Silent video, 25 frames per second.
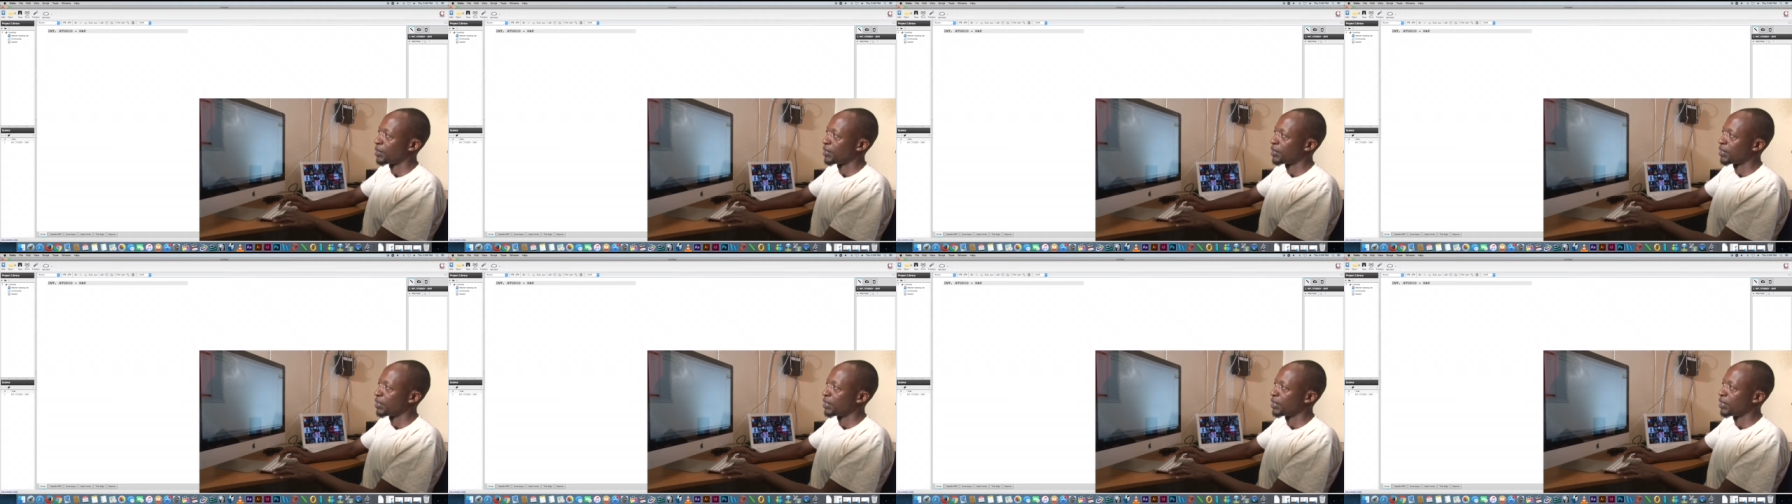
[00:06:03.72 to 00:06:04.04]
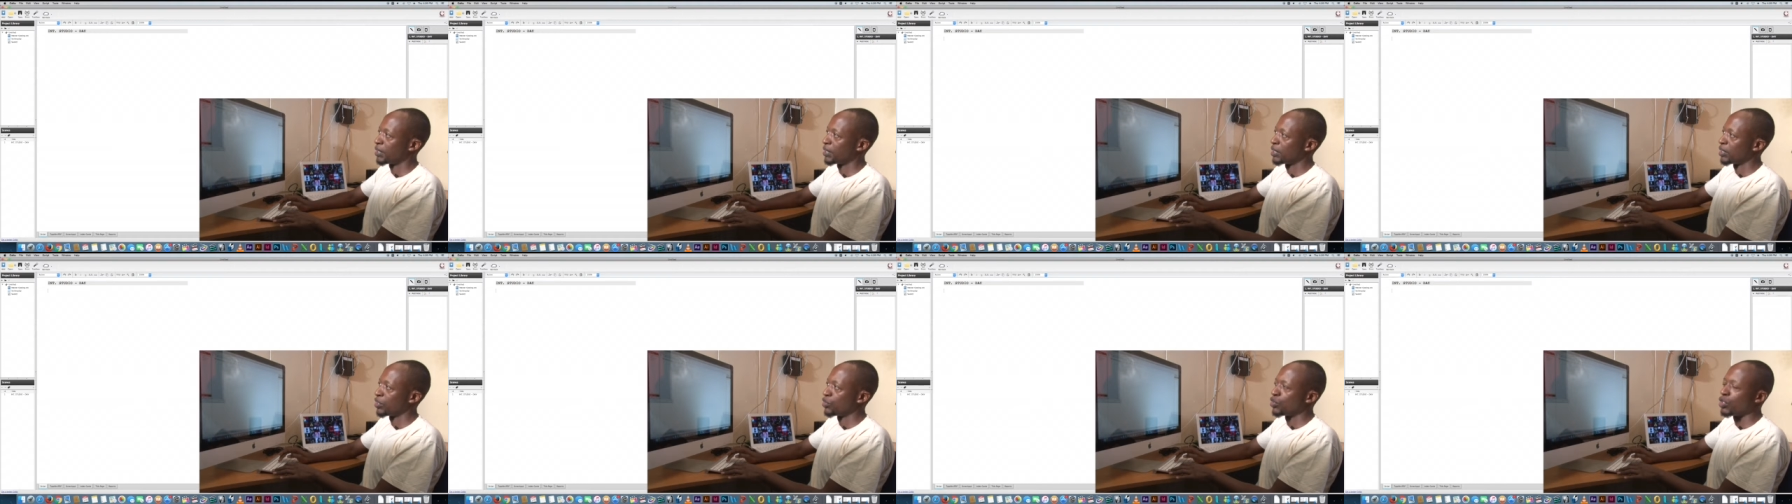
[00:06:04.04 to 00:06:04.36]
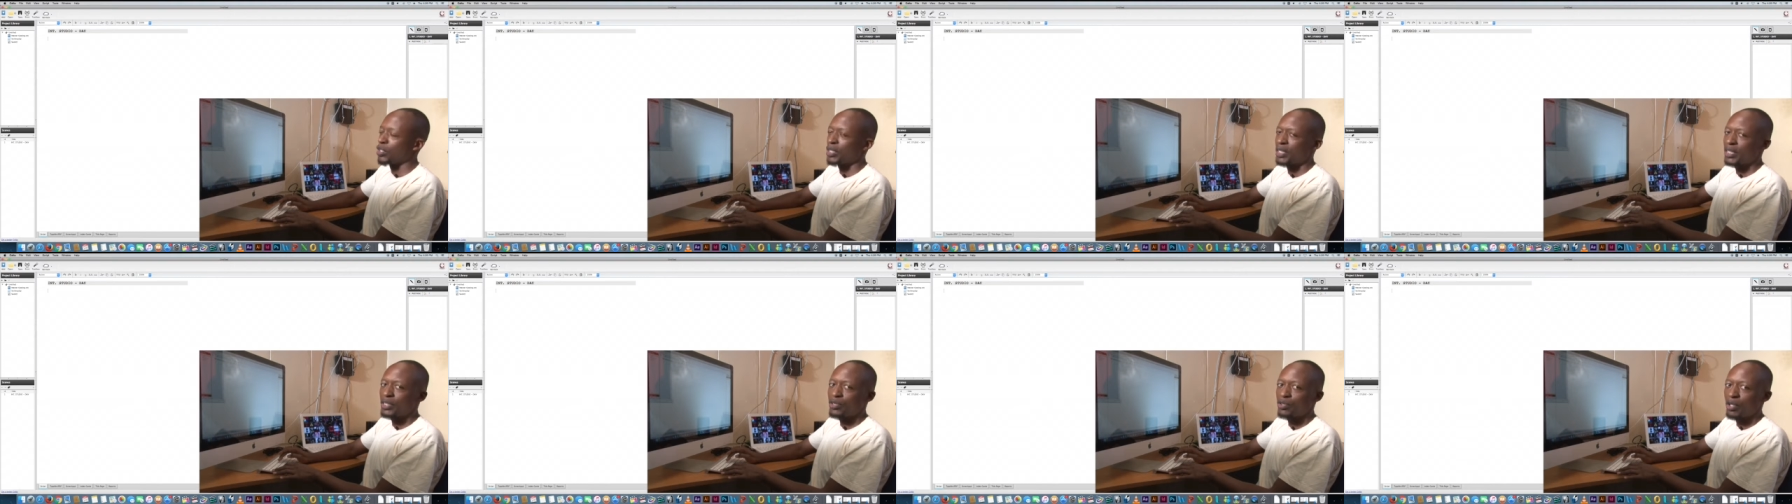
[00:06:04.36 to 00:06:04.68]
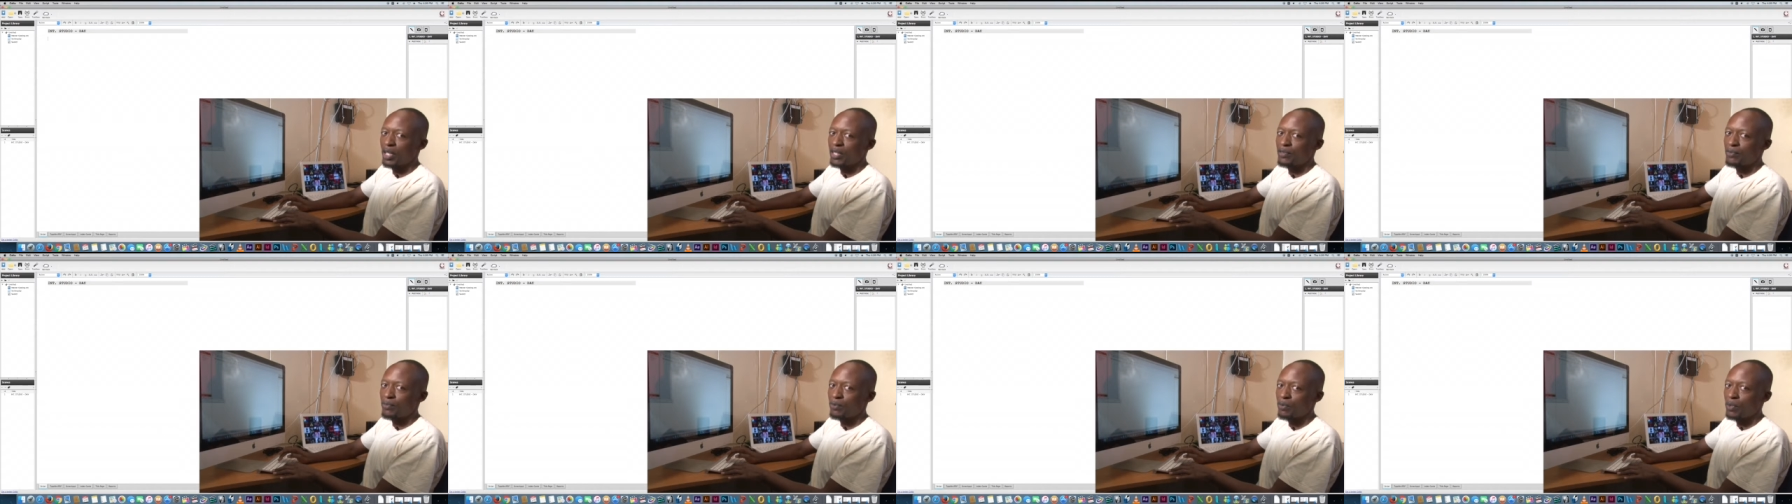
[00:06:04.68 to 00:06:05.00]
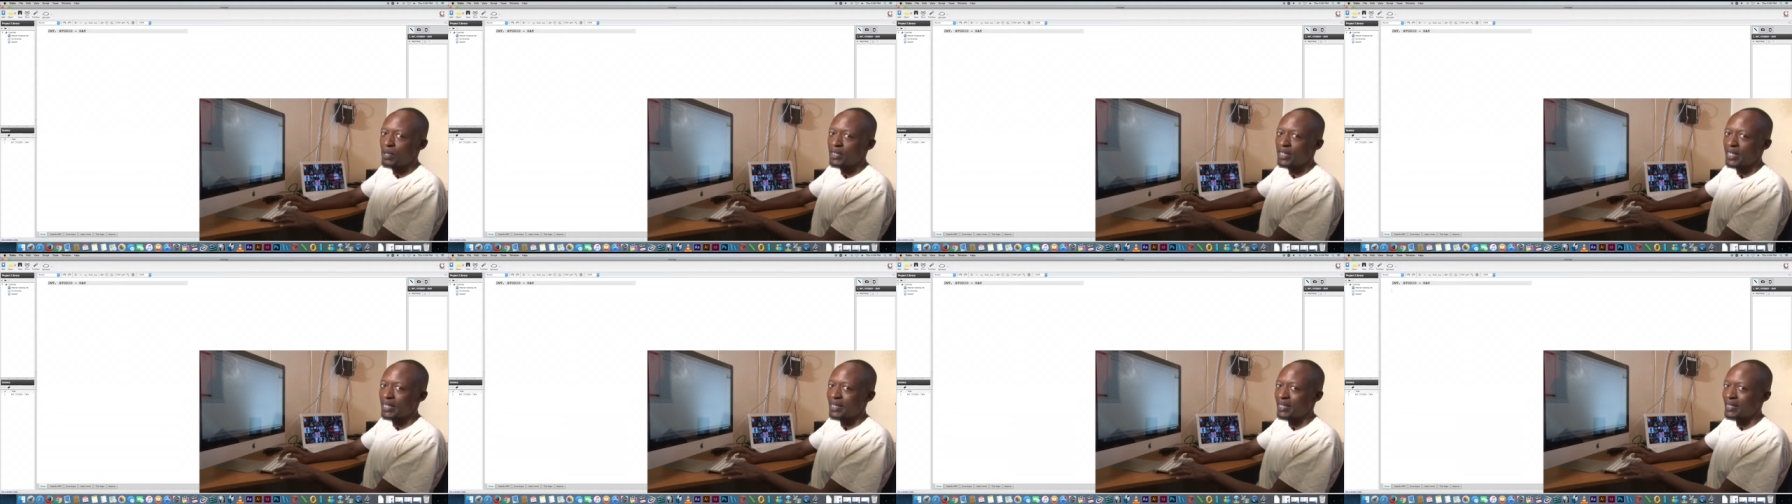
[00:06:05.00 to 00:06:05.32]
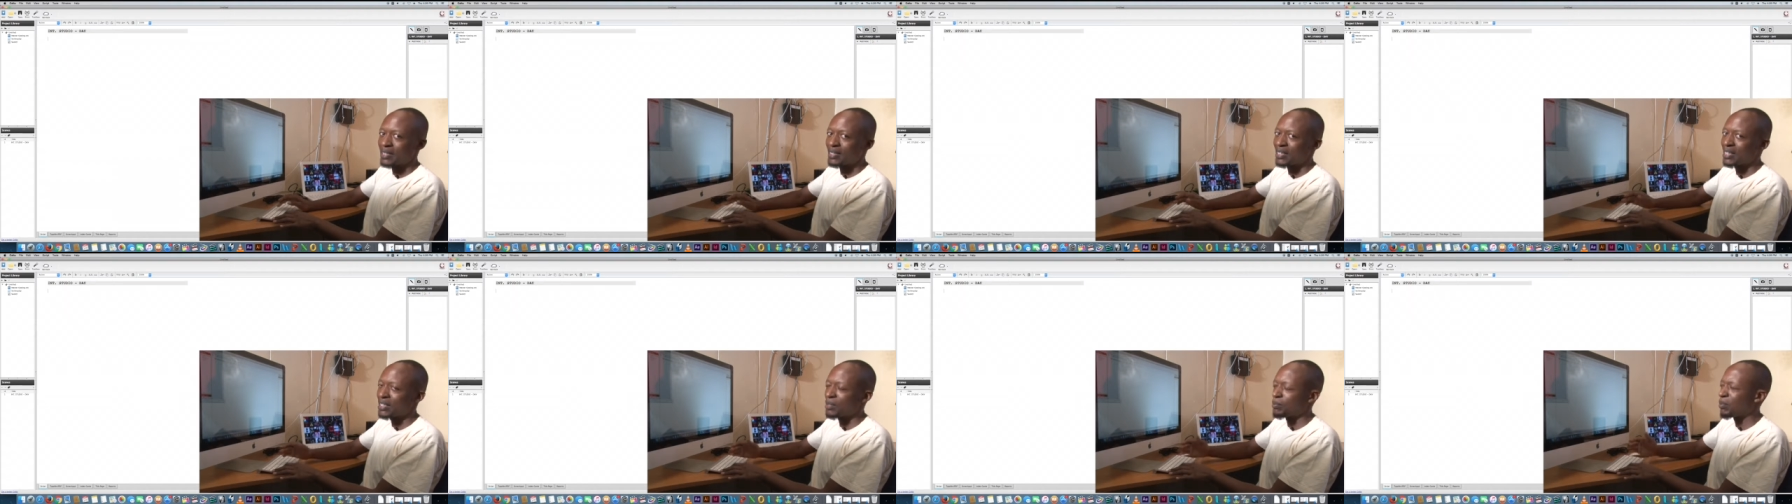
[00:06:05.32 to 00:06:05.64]
the scene. You don't need to write full
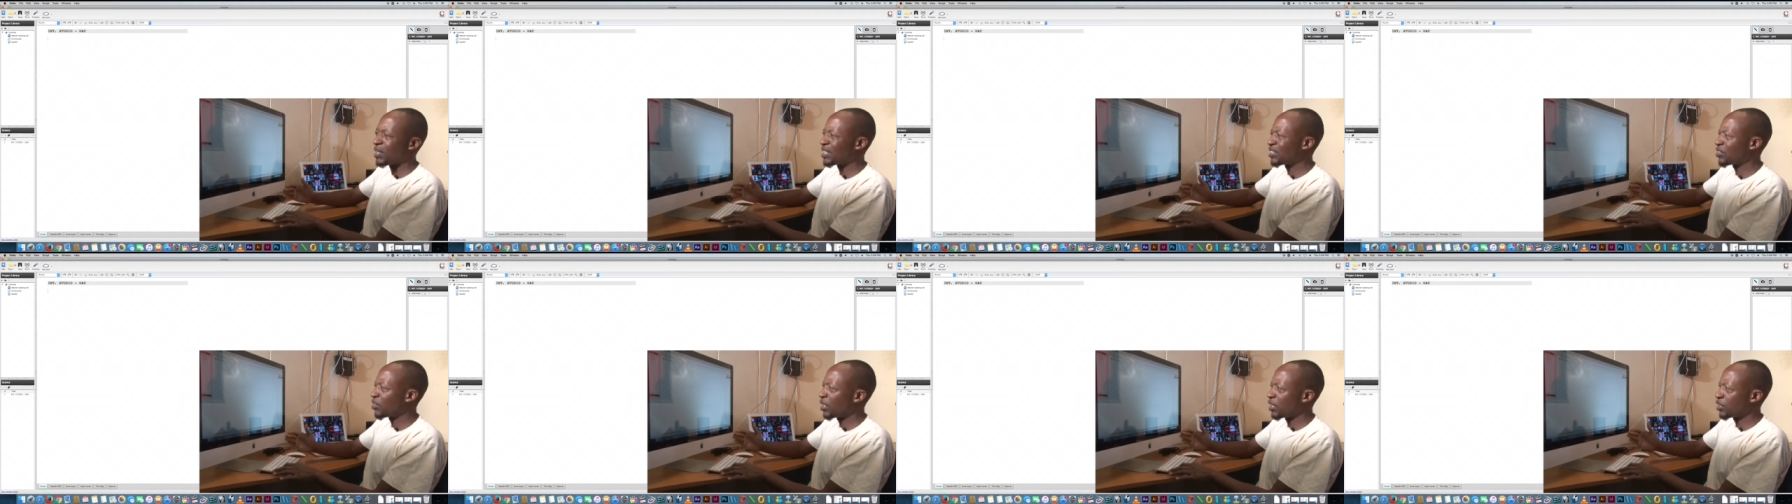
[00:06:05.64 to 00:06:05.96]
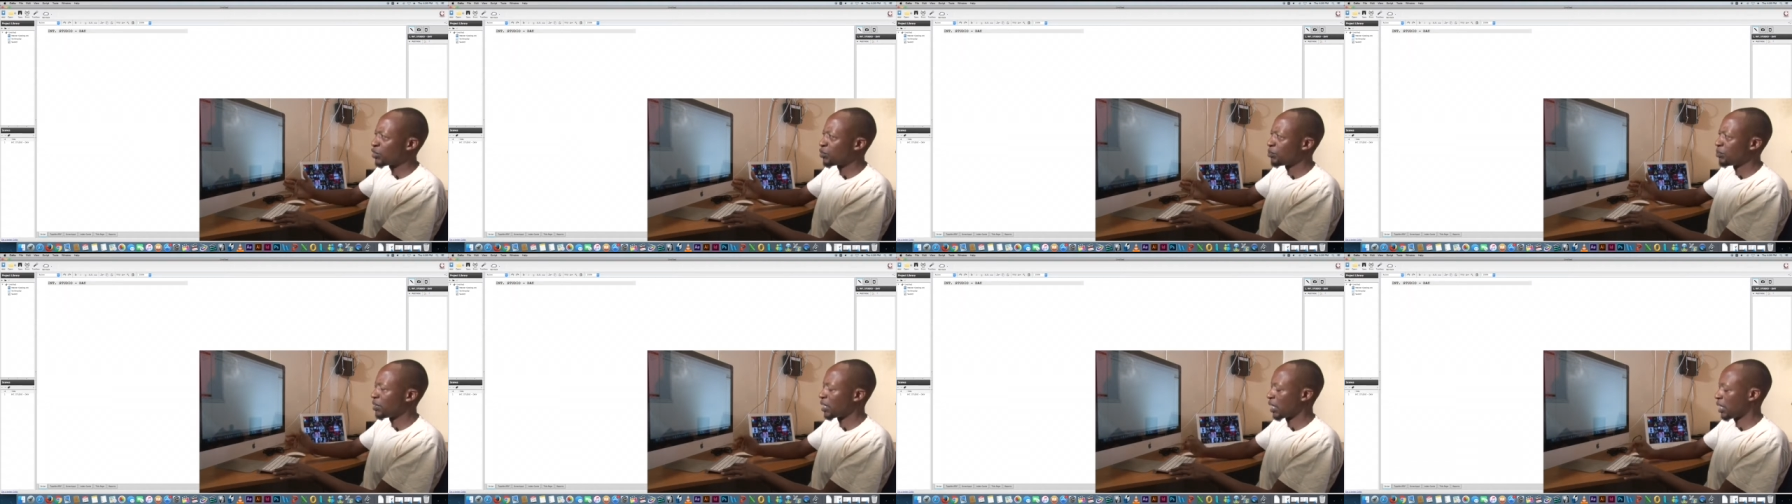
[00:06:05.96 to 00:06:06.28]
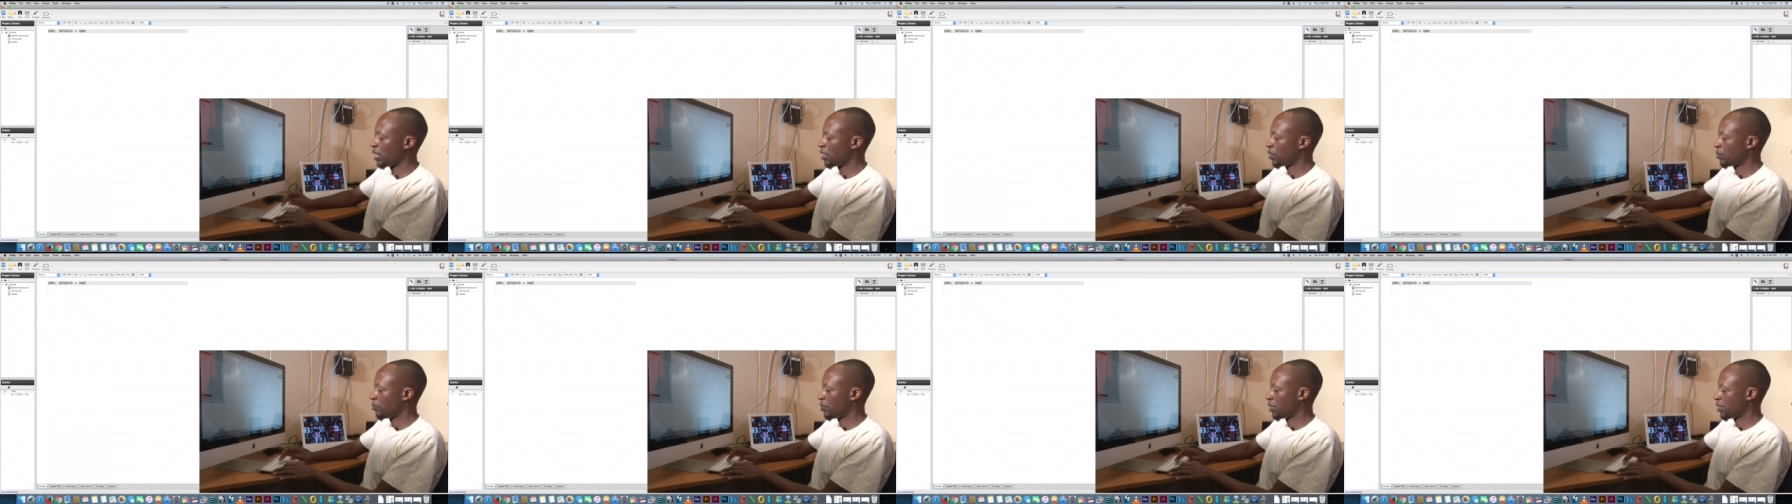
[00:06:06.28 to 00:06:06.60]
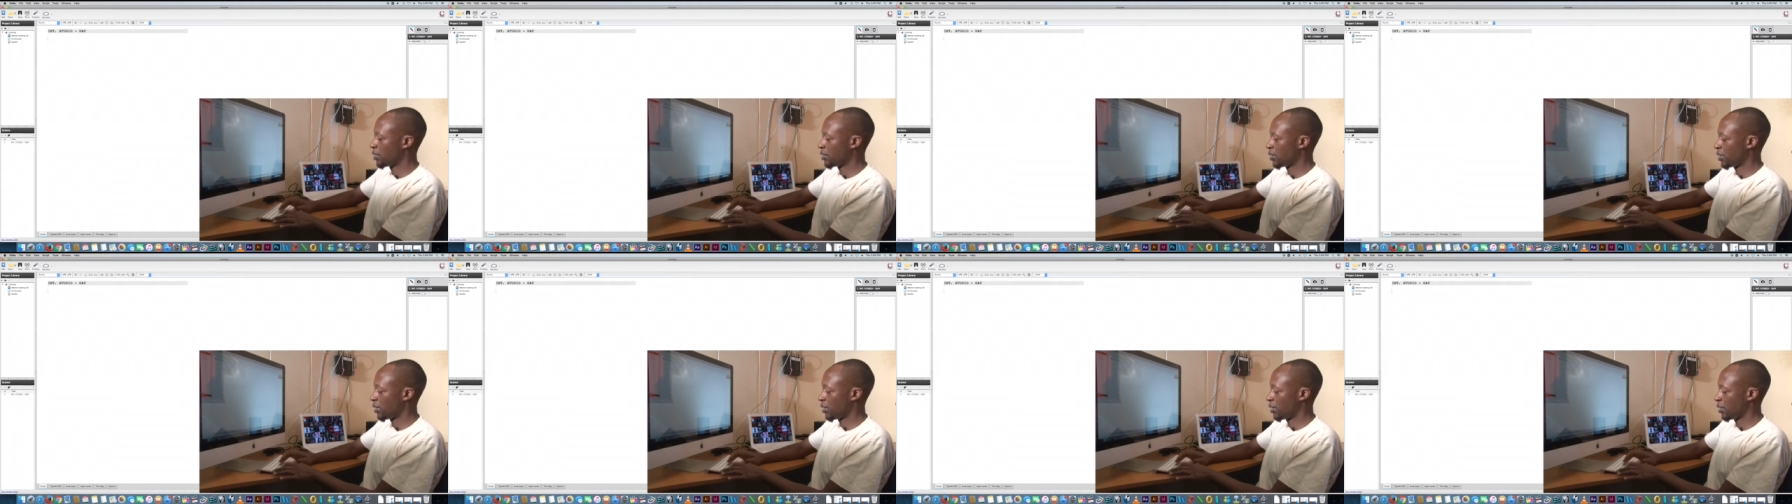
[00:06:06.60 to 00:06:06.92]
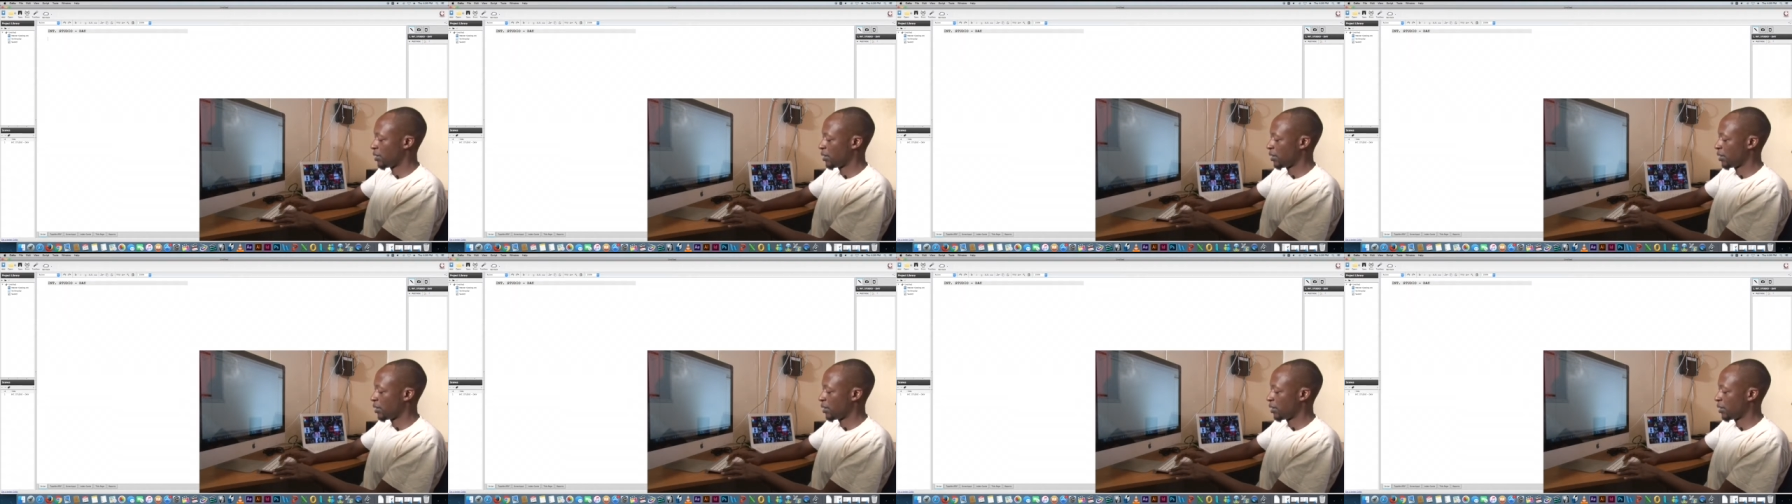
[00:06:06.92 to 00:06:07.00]
sentences, but try to be a little bit